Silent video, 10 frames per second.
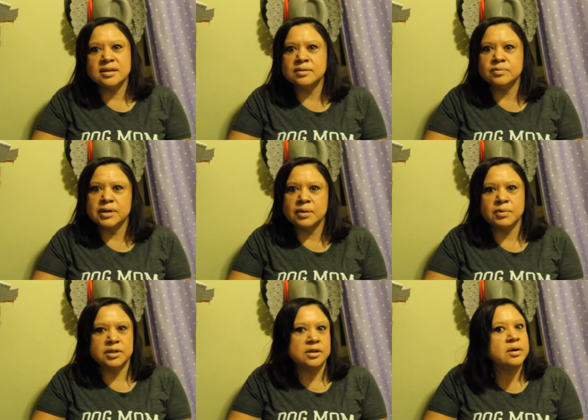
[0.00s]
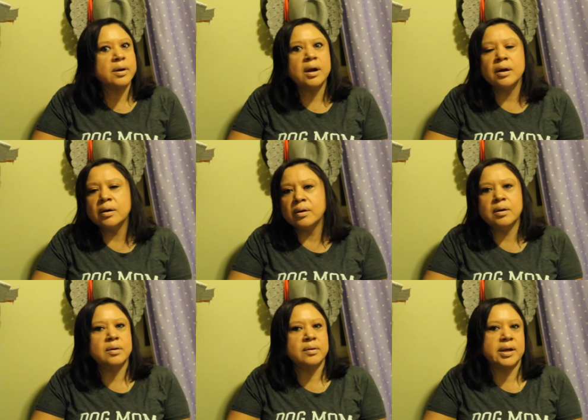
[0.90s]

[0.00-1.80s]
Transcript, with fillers: and what I want to grow